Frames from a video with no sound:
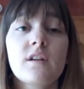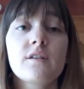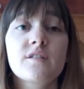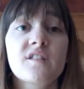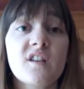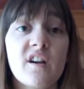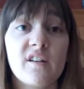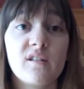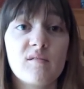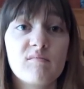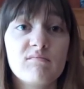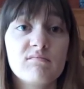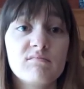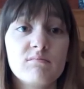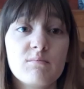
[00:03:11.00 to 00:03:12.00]
So,
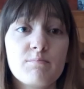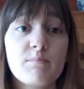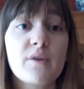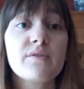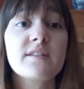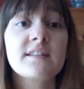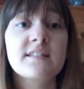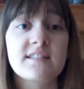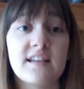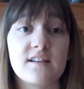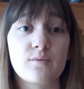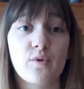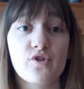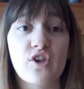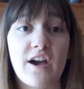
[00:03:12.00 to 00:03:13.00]
Moses
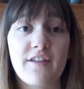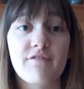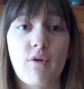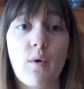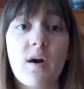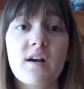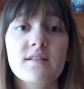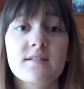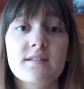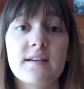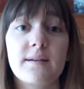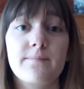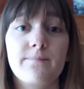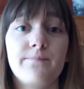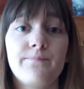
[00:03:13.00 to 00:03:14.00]
did what Jethro asked
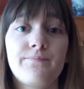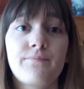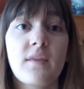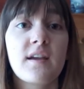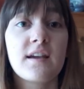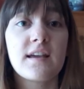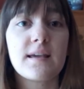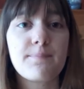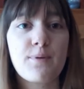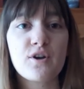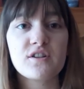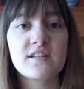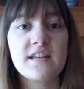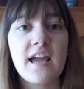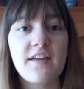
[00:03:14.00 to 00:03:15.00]
him. He
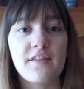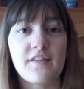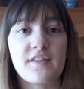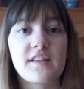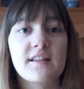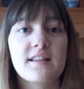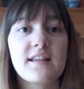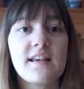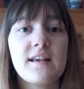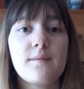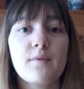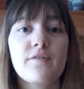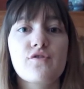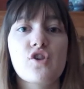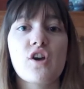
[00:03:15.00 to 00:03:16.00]
put together this team
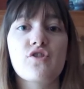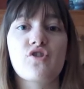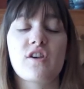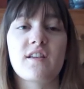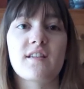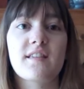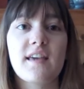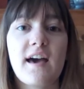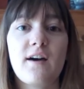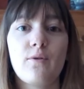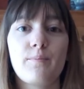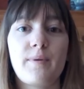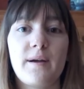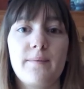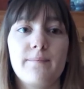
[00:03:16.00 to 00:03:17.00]
of judges to
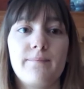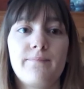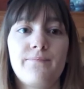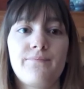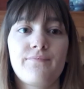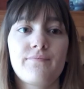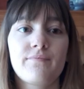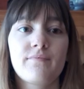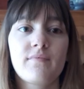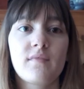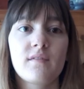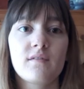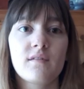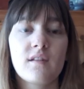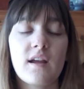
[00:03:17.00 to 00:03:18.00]
help him.
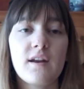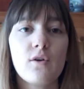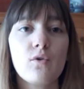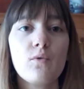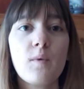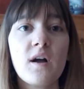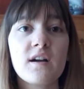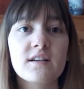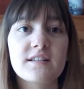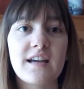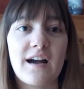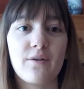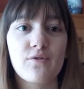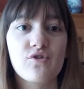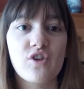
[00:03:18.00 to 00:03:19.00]
And it all worked
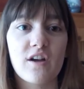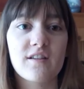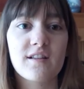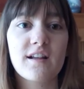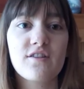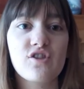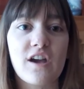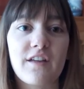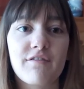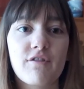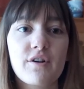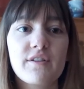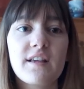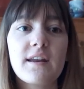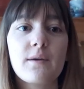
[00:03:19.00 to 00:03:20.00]
out just like
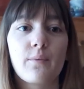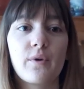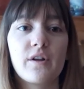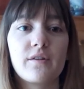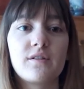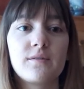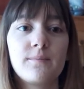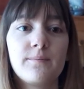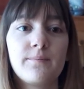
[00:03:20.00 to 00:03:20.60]
Jethro said it would.